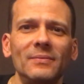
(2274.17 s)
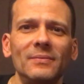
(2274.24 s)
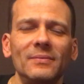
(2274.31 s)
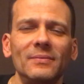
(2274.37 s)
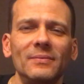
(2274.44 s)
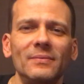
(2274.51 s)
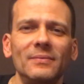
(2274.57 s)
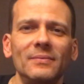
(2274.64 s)

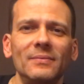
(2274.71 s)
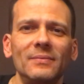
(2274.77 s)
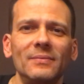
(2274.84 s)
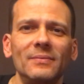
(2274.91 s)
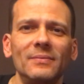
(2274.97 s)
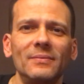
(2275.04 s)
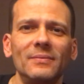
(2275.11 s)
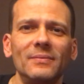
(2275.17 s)

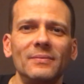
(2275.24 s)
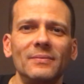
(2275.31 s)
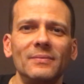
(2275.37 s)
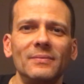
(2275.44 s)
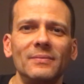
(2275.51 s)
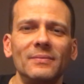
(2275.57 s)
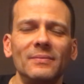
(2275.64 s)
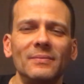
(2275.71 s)

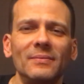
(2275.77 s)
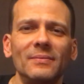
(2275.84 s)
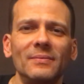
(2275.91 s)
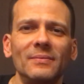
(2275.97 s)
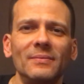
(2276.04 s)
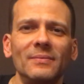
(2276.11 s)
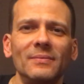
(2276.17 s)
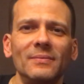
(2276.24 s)

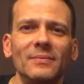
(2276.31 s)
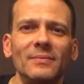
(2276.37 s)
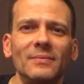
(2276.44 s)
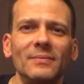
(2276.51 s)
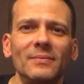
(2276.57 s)
(silent)